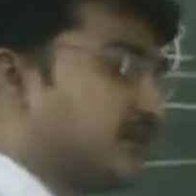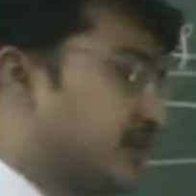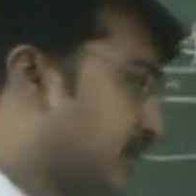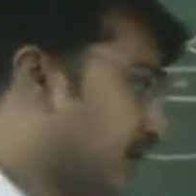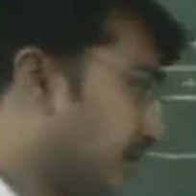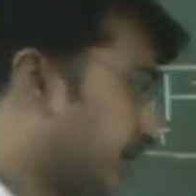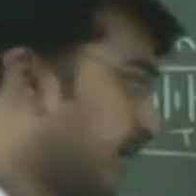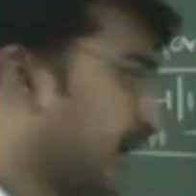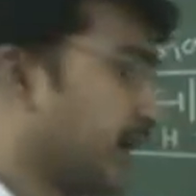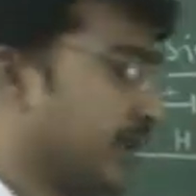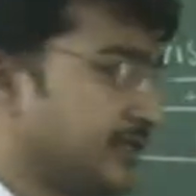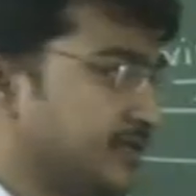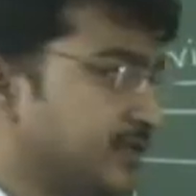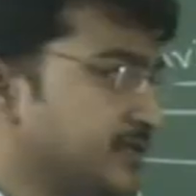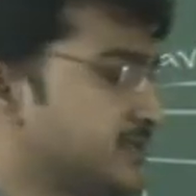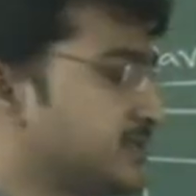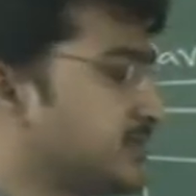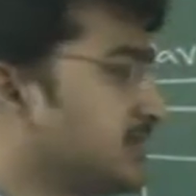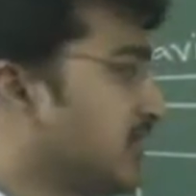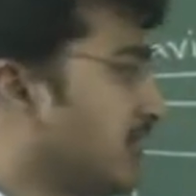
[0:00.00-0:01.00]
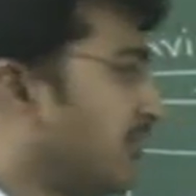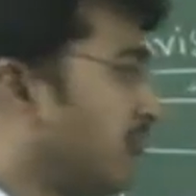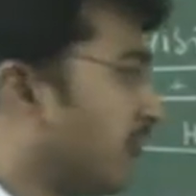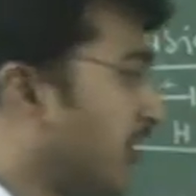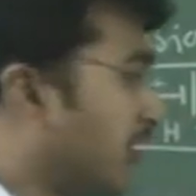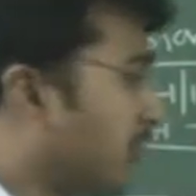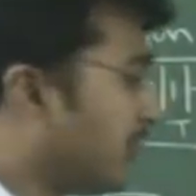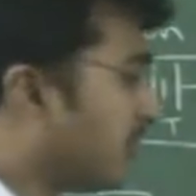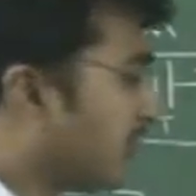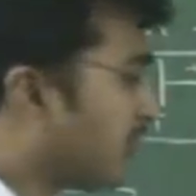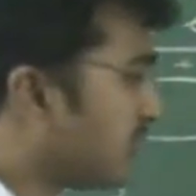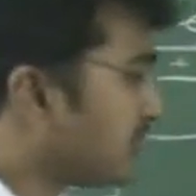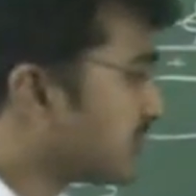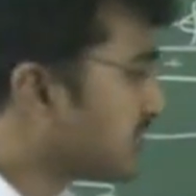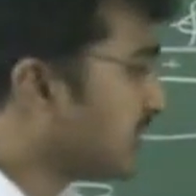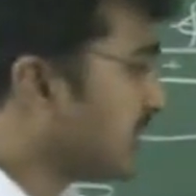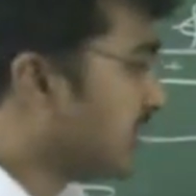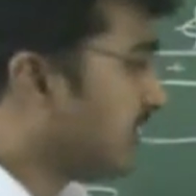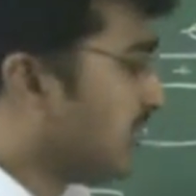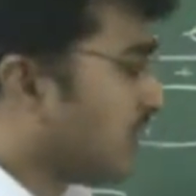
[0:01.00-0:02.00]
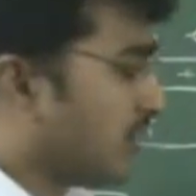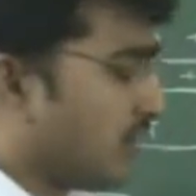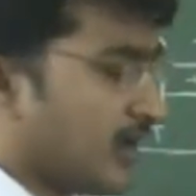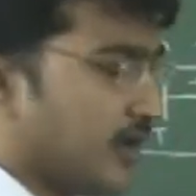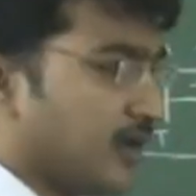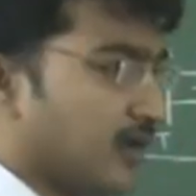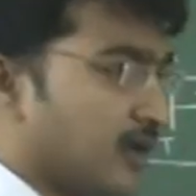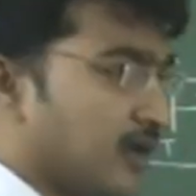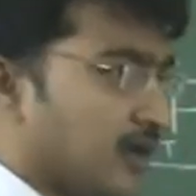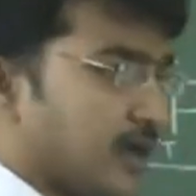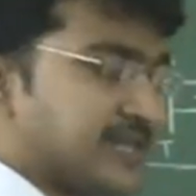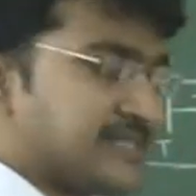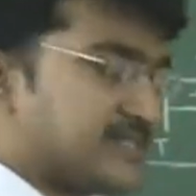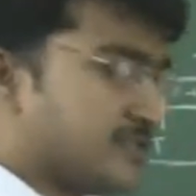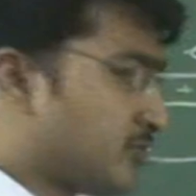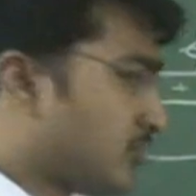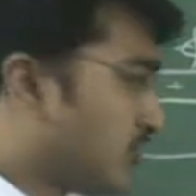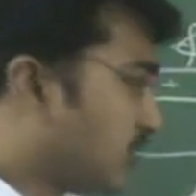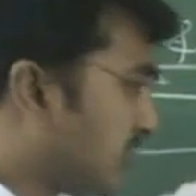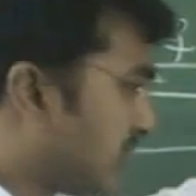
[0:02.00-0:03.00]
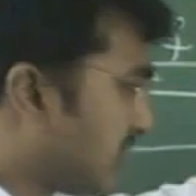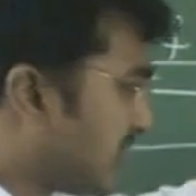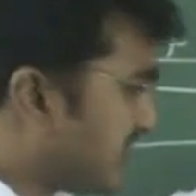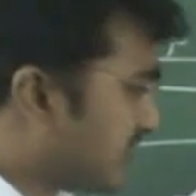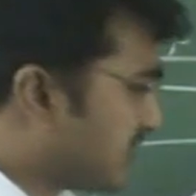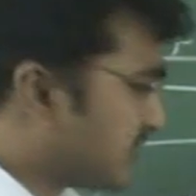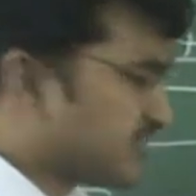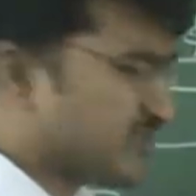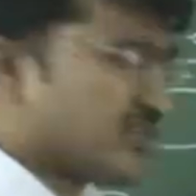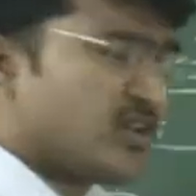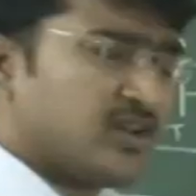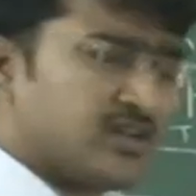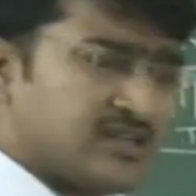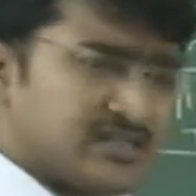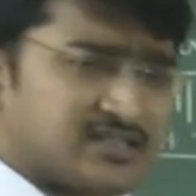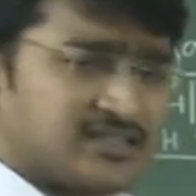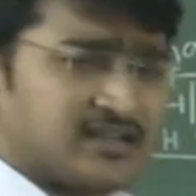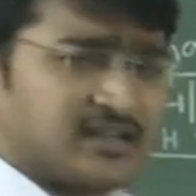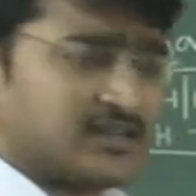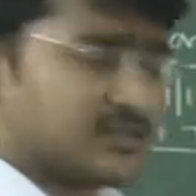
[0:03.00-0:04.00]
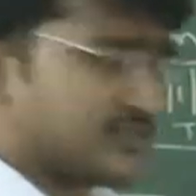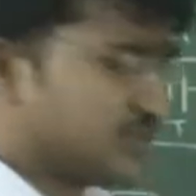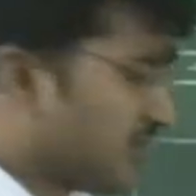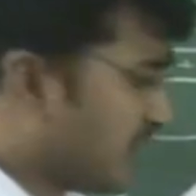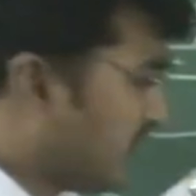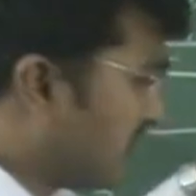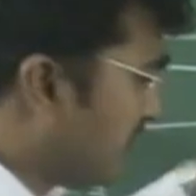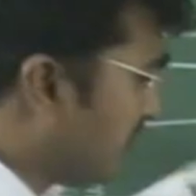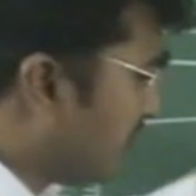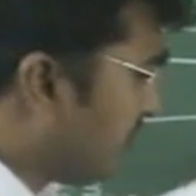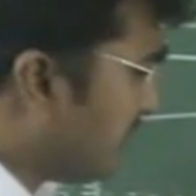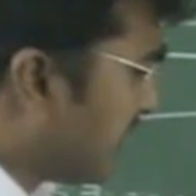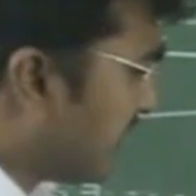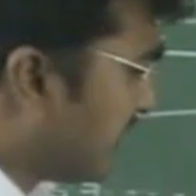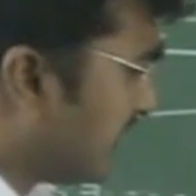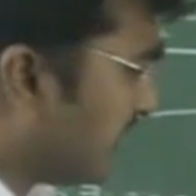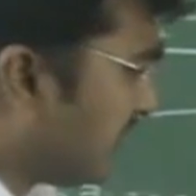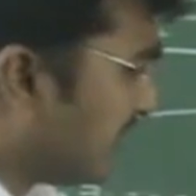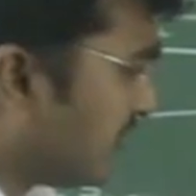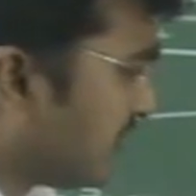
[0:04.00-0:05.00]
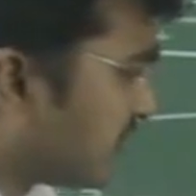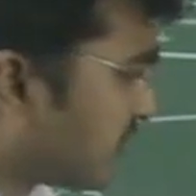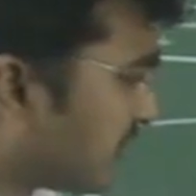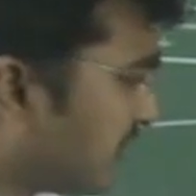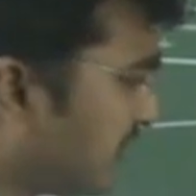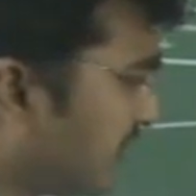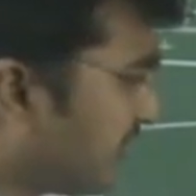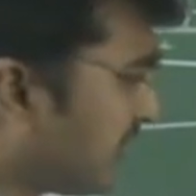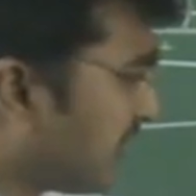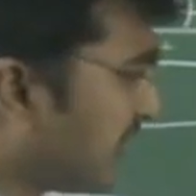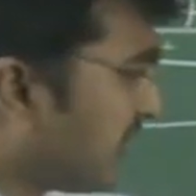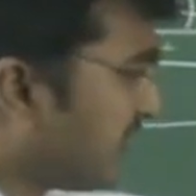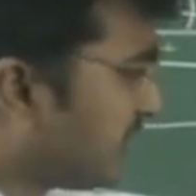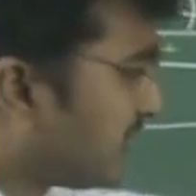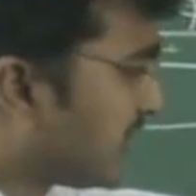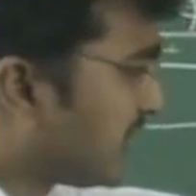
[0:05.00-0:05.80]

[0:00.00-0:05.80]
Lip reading: Scattered like this. Why? Because as you know that in solid states, when so different